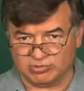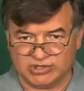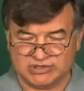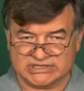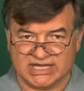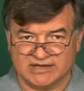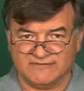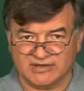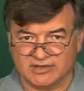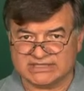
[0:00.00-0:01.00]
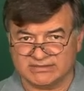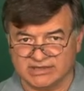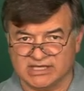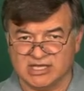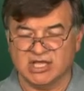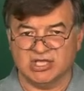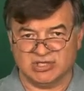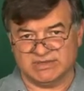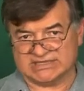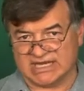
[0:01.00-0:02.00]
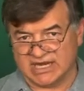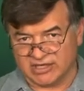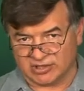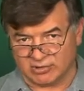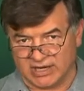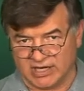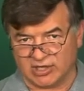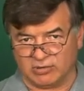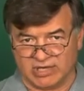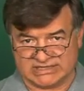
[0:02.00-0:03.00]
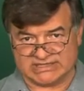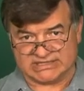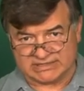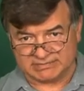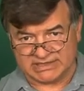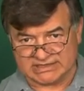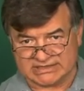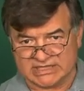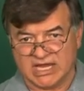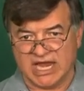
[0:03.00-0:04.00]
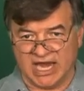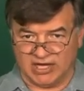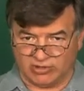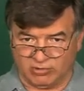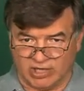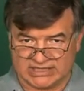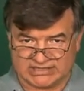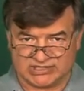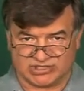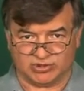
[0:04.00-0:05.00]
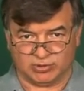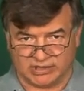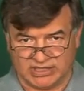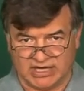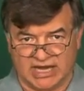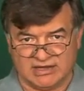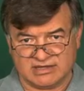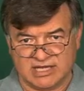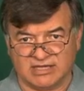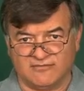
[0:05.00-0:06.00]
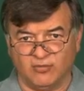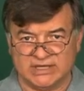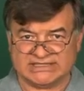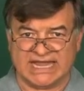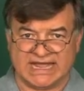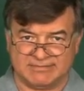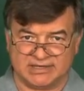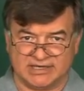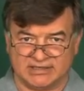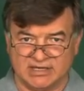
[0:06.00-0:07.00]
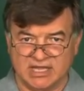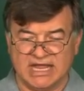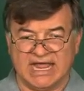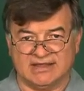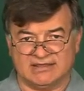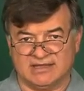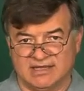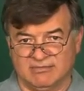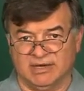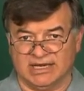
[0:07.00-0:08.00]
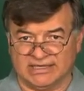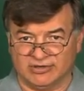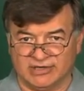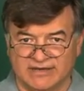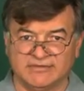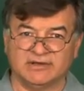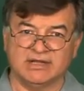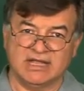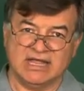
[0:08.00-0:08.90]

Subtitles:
When you're studying for the USMLE, you must integrate across disciplines and across the story and think of what's happening at the molecular level,